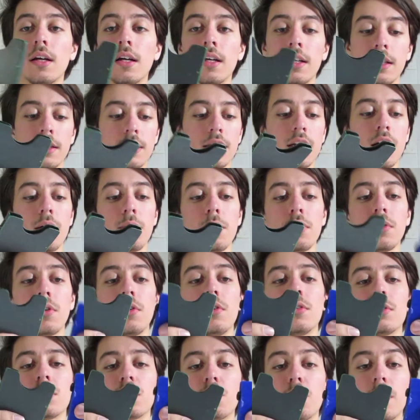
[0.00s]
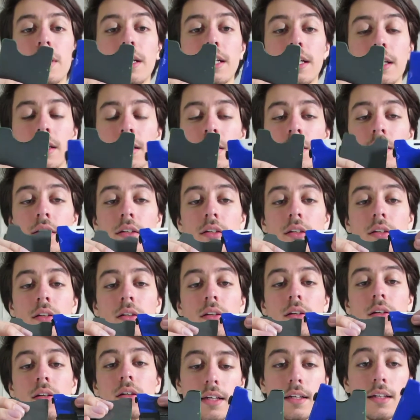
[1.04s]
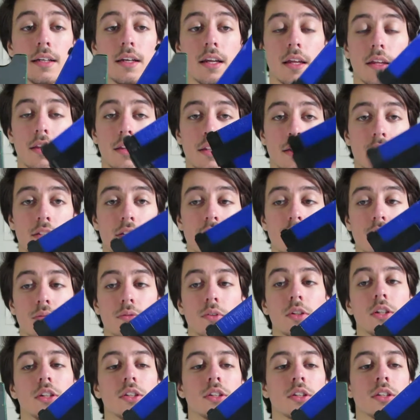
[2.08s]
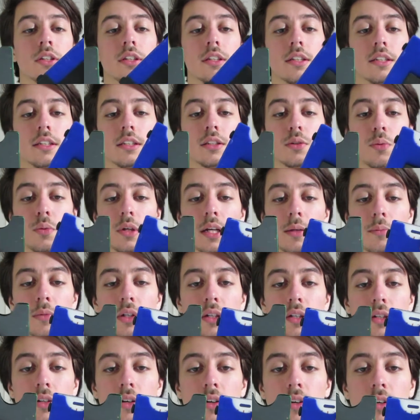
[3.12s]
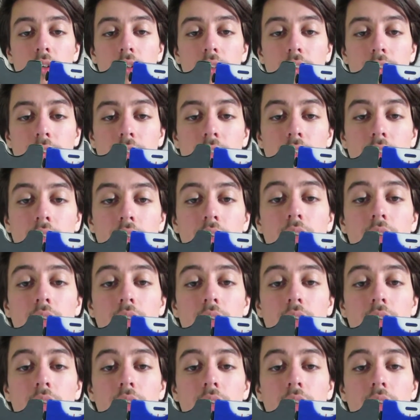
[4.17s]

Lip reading: it's come a long way, and this new version is what I'm going to call